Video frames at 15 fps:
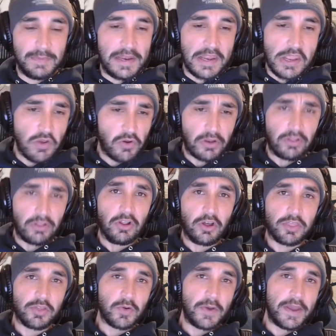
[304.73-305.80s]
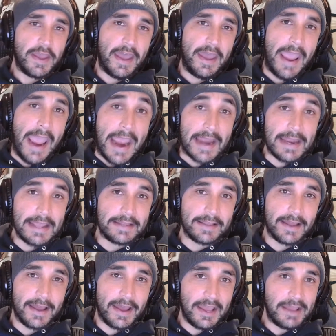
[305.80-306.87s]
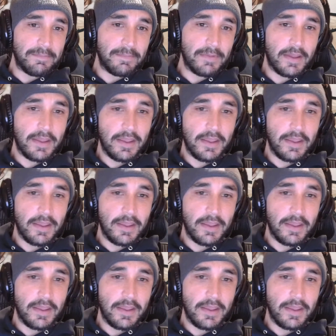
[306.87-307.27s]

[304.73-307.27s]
meaning you could look through it at any time